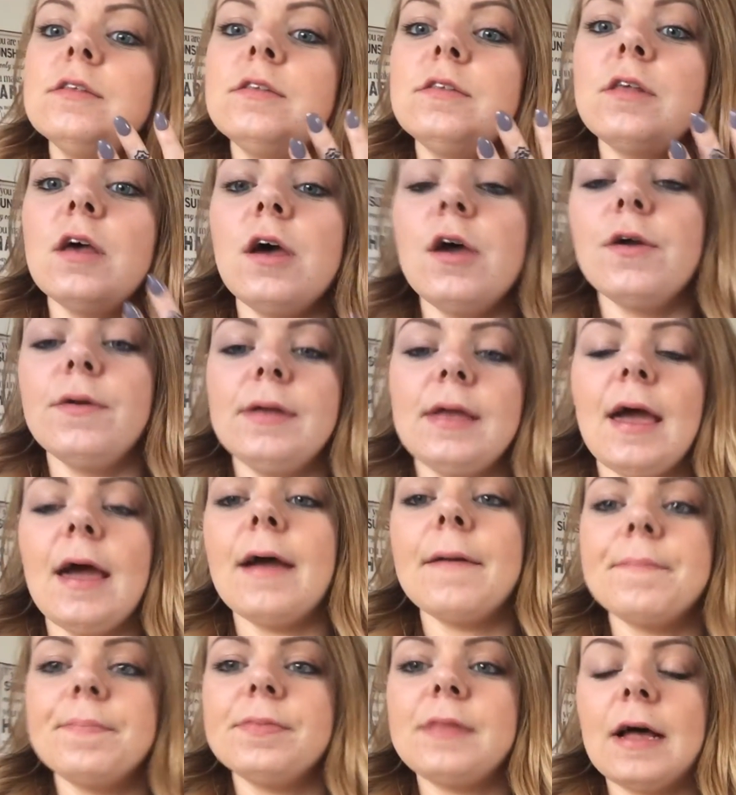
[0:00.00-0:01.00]
So
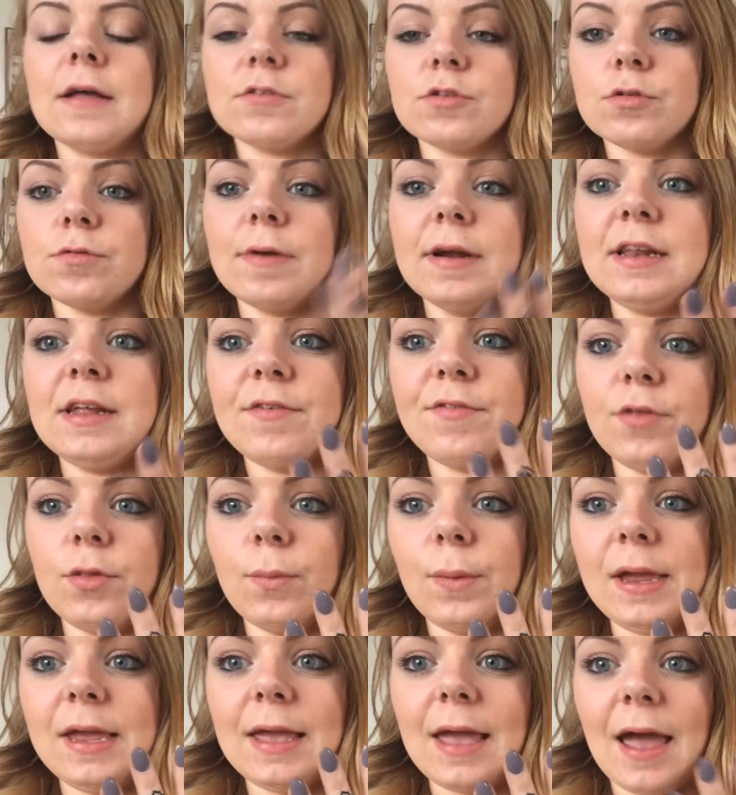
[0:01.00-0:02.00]
yeah, that's all ready for the
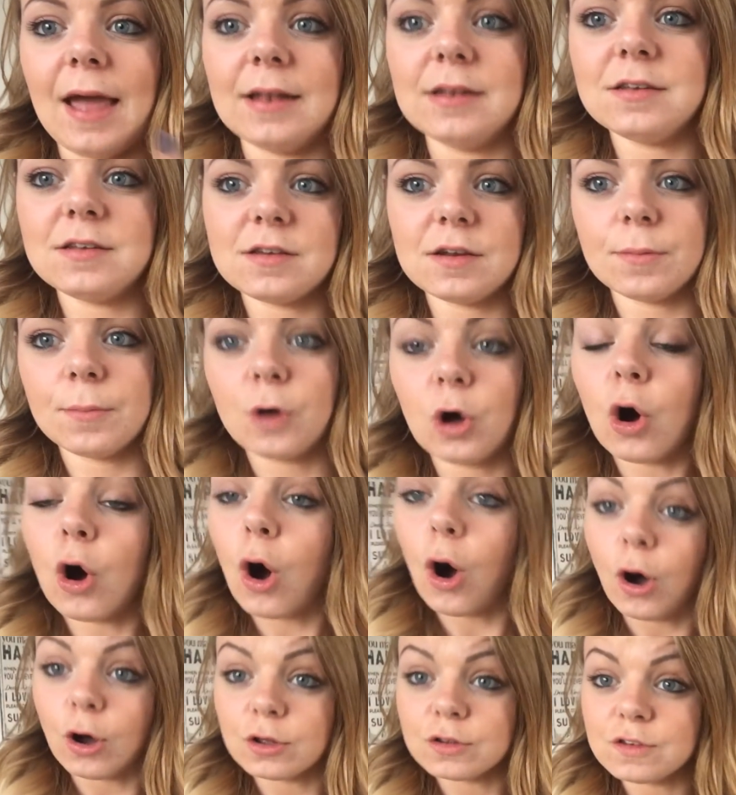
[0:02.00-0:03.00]
weekend
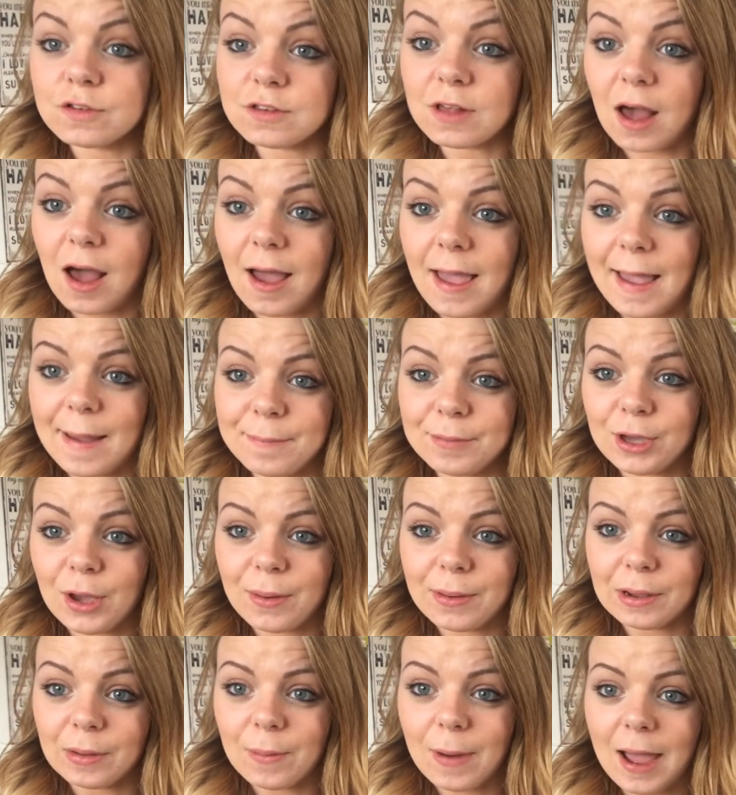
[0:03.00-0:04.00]
because I am
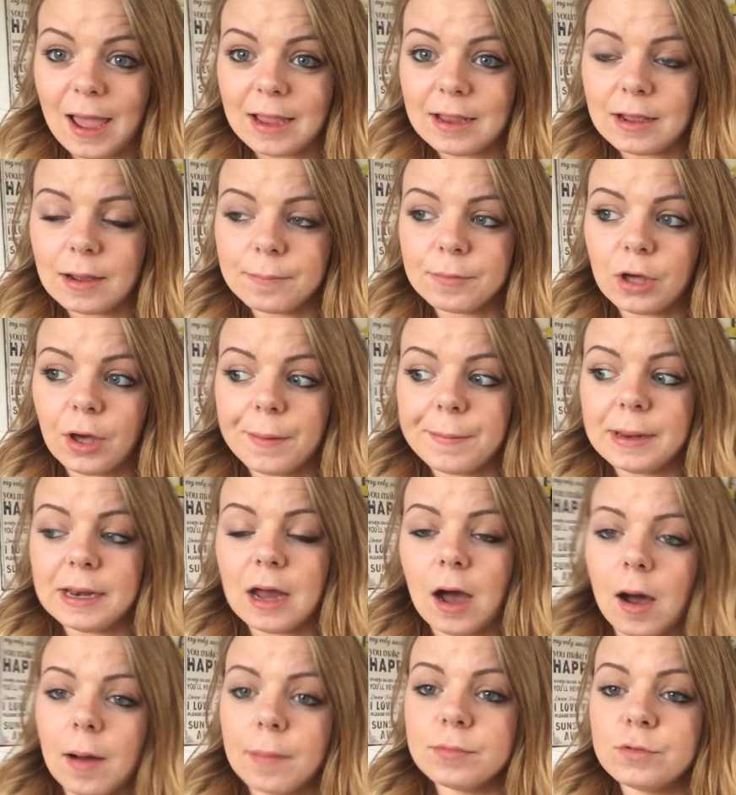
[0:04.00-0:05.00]
going away. I'm
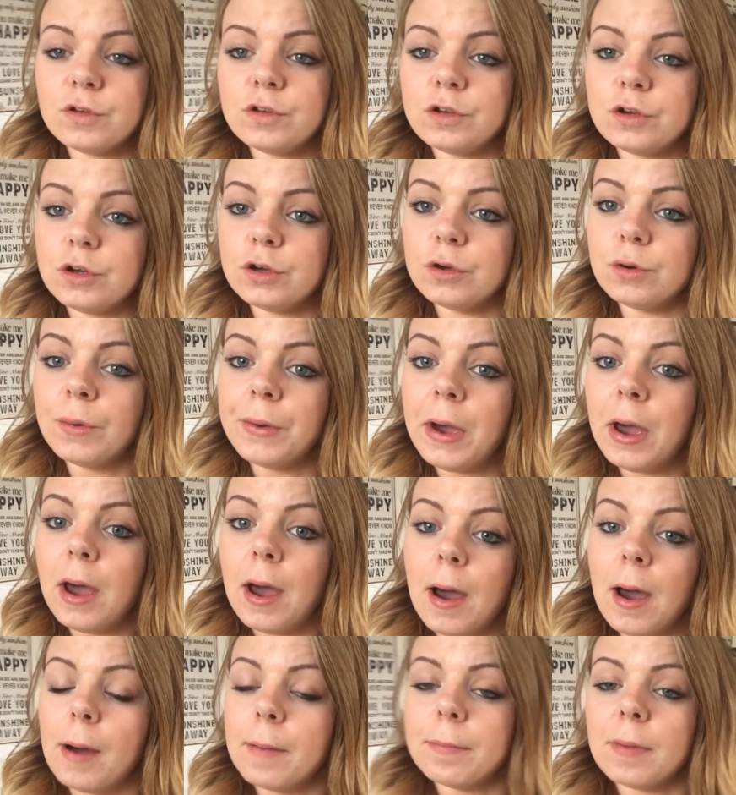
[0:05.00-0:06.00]
going up to
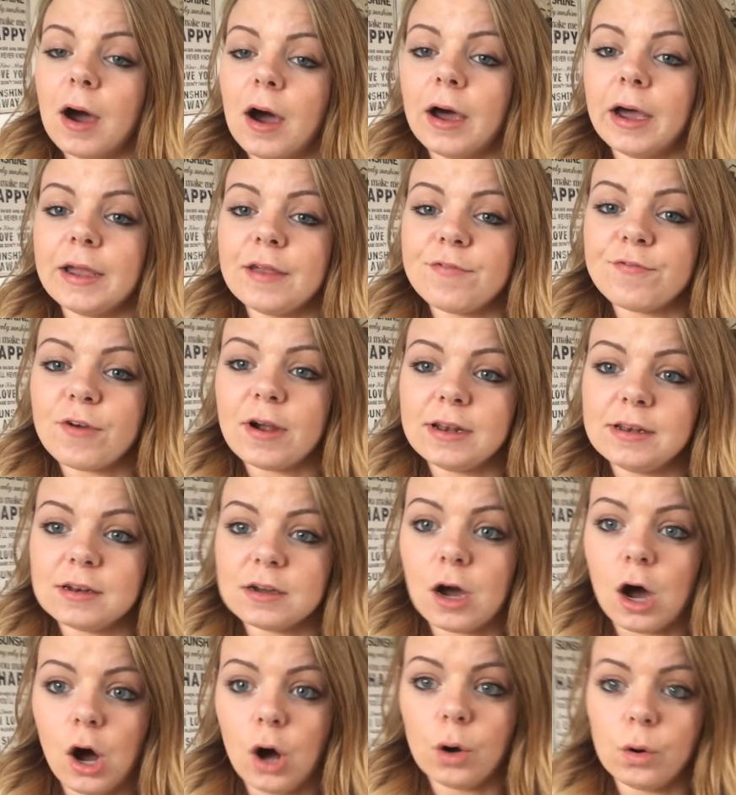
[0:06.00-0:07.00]
my friend
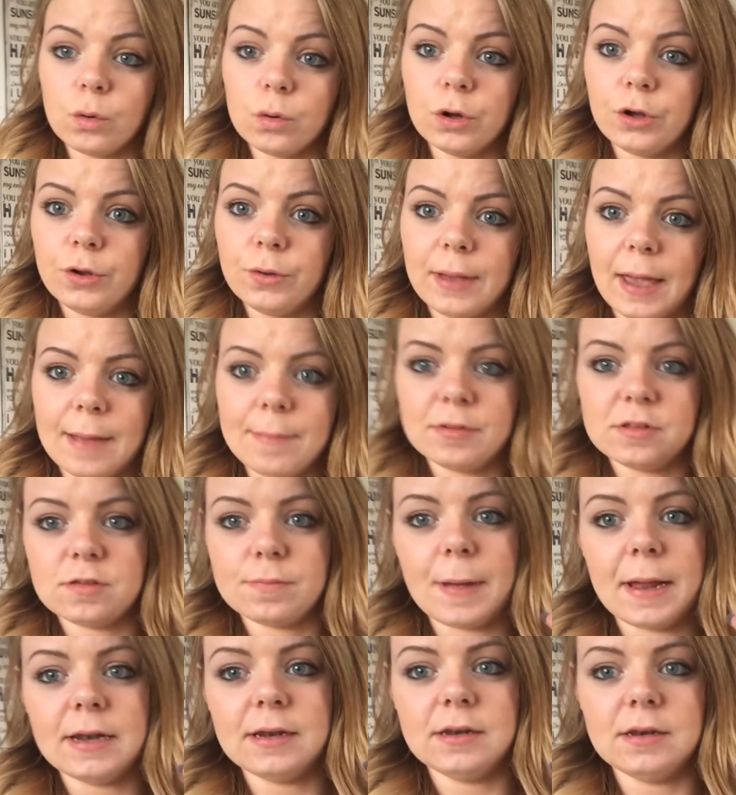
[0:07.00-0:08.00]
Nicole, who came and
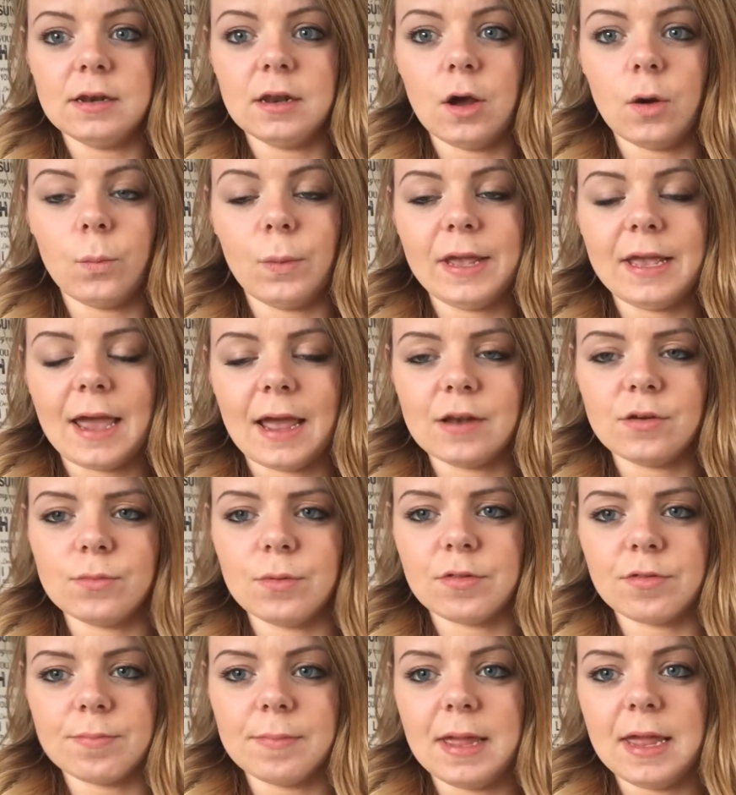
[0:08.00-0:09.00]
spent a weekend
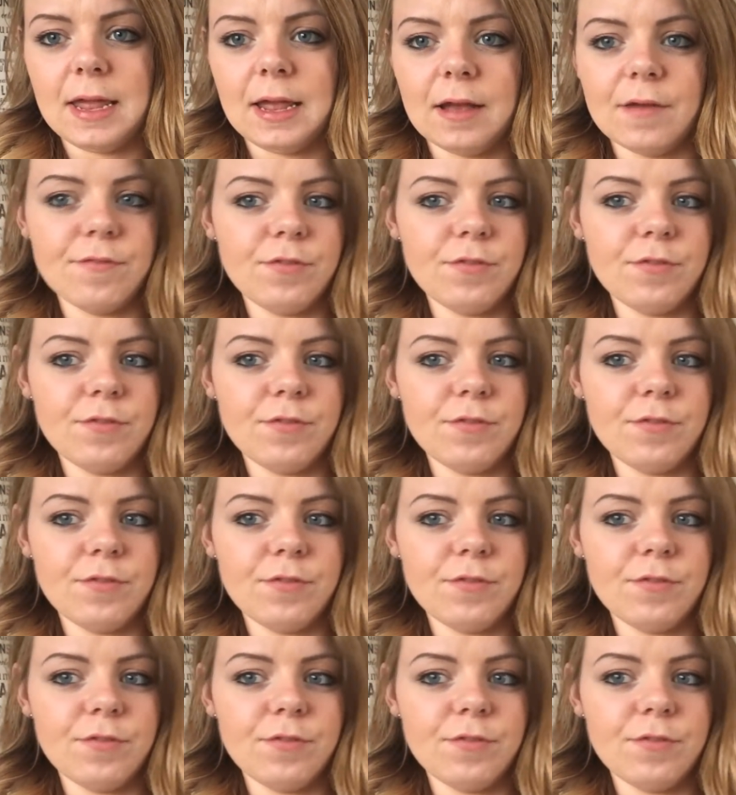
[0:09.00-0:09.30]
with me